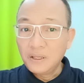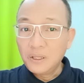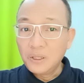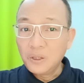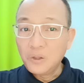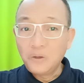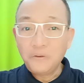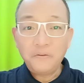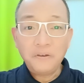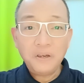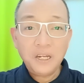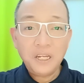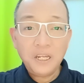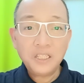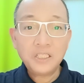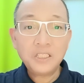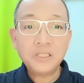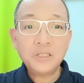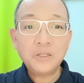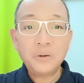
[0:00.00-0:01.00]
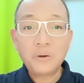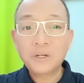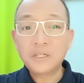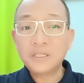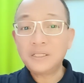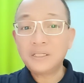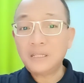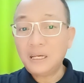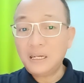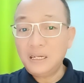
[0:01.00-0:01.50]
to finish your
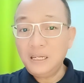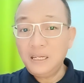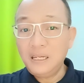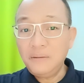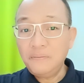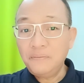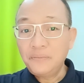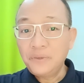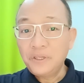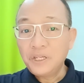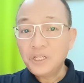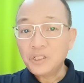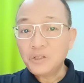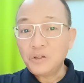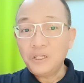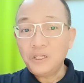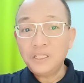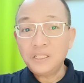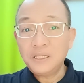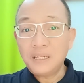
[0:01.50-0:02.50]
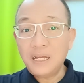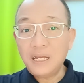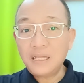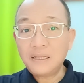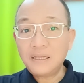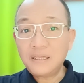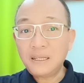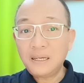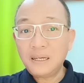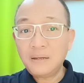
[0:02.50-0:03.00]
study so it's not
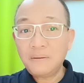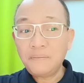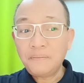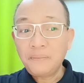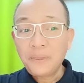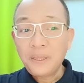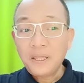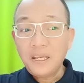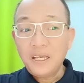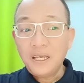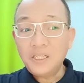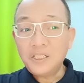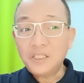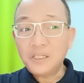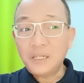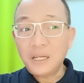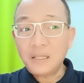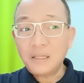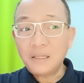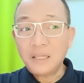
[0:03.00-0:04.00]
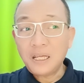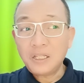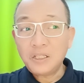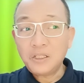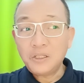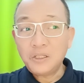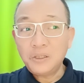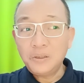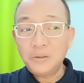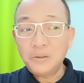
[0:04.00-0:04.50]
the, it's not that
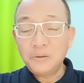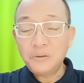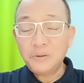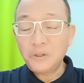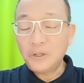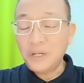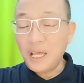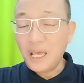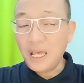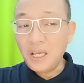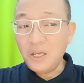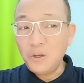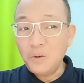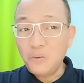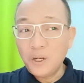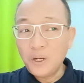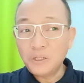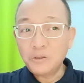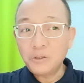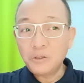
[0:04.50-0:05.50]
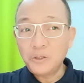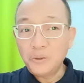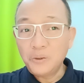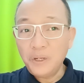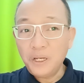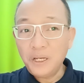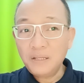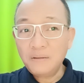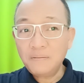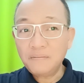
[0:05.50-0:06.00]
today you want to do
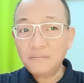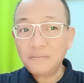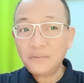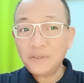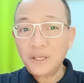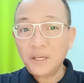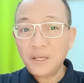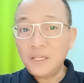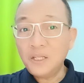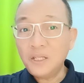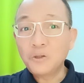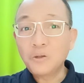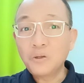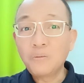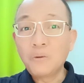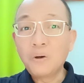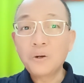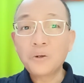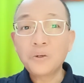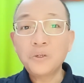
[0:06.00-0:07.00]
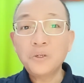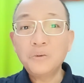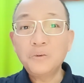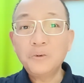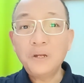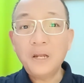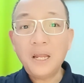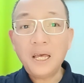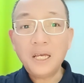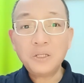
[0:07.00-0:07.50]
it and then tomorrow you
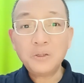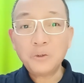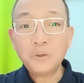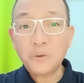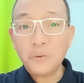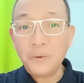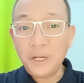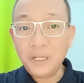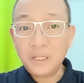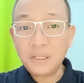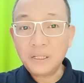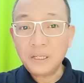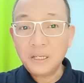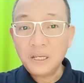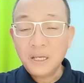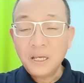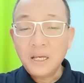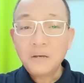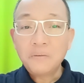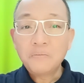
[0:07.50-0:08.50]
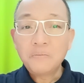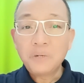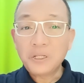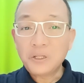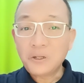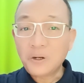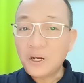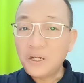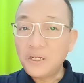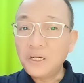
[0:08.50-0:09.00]
would like to quit but
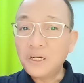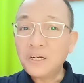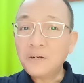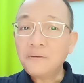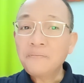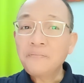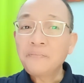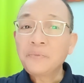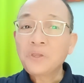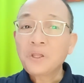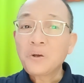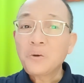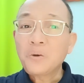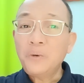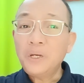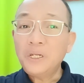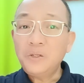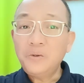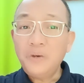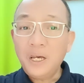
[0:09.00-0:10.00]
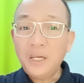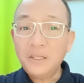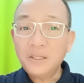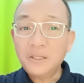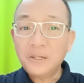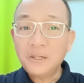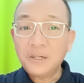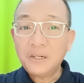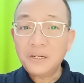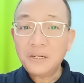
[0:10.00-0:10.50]
rather when you
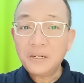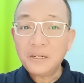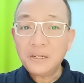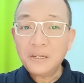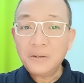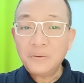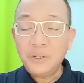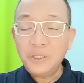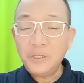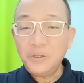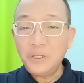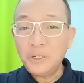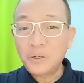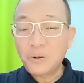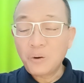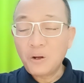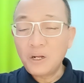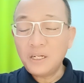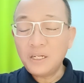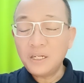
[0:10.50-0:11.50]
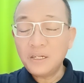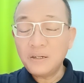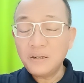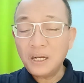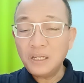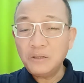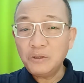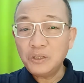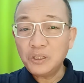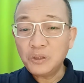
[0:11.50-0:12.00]
enter when you enroll in the
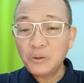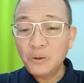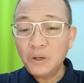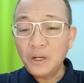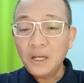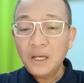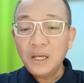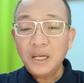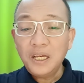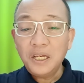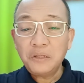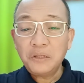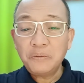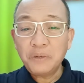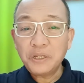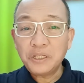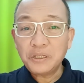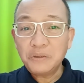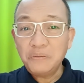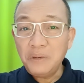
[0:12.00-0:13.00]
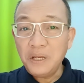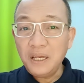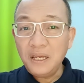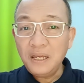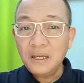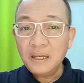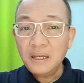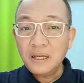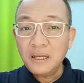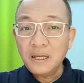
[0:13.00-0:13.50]
graduate school it must
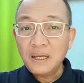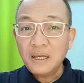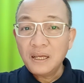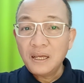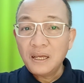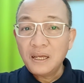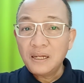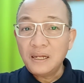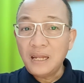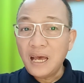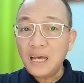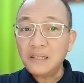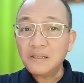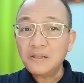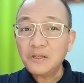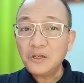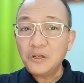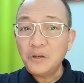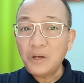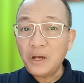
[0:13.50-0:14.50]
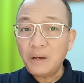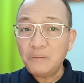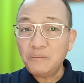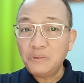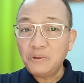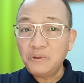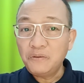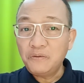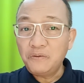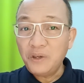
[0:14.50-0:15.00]
be that you have
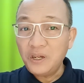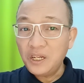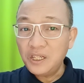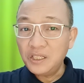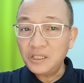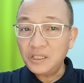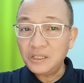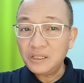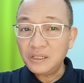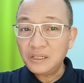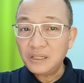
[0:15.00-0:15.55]
to finish